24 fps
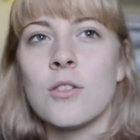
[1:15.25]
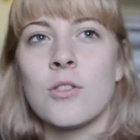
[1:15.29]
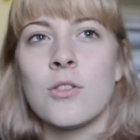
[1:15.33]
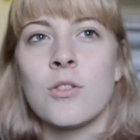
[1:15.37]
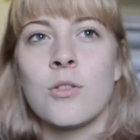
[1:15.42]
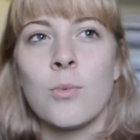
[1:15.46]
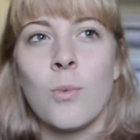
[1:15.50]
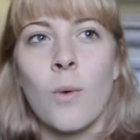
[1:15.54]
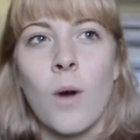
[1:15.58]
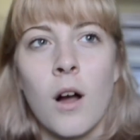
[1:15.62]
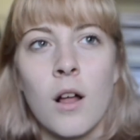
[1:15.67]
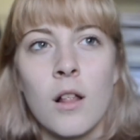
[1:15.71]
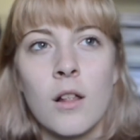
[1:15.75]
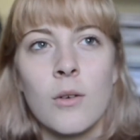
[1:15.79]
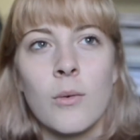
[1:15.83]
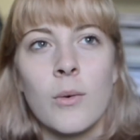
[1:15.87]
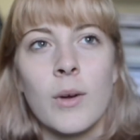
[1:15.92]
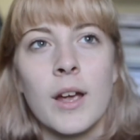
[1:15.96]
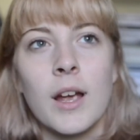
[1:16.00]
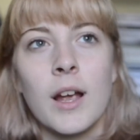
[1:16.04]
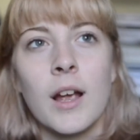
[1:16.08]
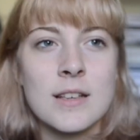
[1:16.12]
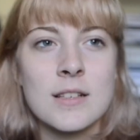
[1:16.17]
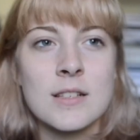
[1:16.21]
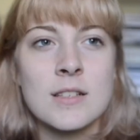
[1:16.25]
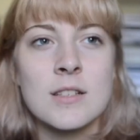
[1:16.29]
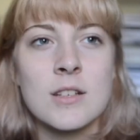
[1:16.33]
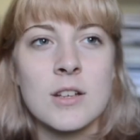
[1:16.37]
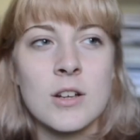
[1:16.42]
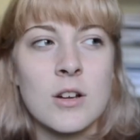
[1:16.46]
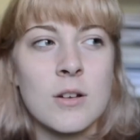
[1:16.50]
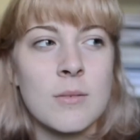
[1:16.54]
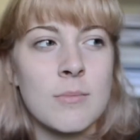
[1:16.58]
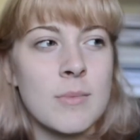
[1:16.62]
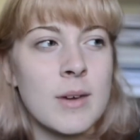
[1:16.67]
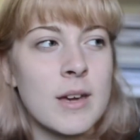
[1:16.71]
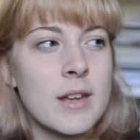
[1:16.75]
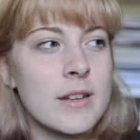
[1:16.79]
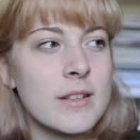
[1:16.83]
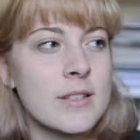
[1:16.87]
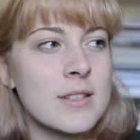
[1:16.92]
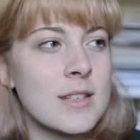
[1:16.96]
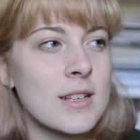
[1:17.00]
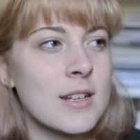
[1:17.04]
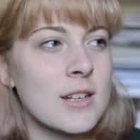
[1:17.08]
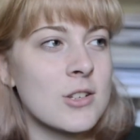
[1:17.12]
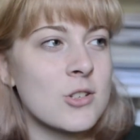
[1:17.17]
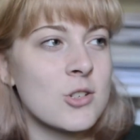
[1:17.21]
The swallowing syrup
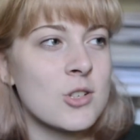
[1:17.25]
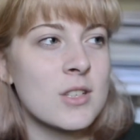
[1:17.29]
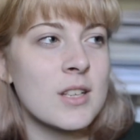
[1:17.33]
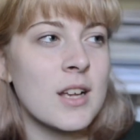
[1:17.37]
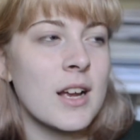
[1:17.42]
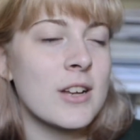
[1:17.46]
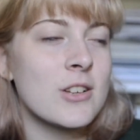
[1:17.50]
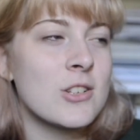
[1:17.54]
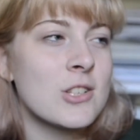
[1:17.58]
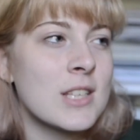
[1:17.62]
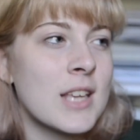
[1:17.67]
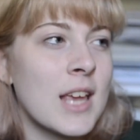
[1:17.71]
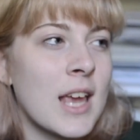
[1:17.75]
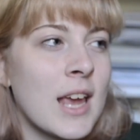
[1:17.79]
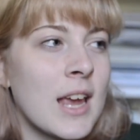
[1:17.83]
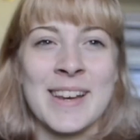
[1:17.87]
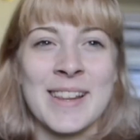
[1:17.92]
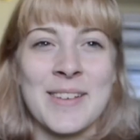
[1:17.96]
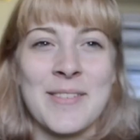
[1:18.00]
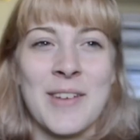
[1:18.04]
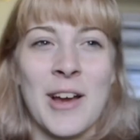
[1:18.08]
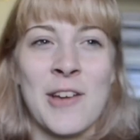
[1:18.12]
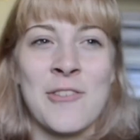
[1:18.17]
medicine, it's just, I just can't take them.